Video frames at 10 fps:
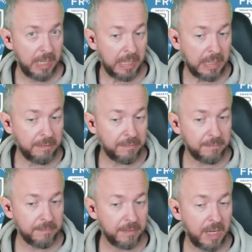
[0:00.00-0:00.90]
And
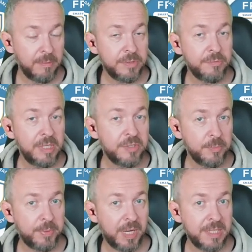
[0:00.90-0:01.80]
I was really
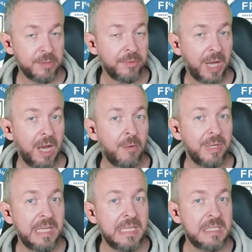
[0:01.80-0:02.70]
surprised on how
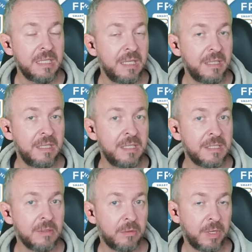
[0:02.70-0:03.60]
easy it
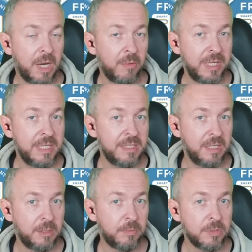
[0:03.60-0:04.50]
is or how easy
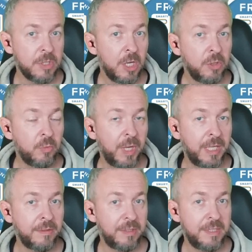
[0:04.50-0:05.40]
it was to
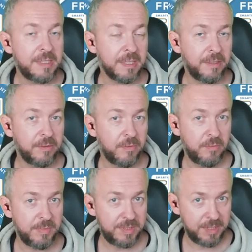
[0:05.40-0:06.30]
edit inside
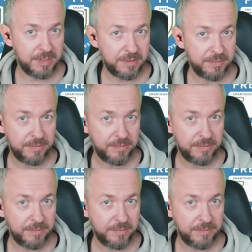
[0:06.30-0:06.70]
Home Assistant.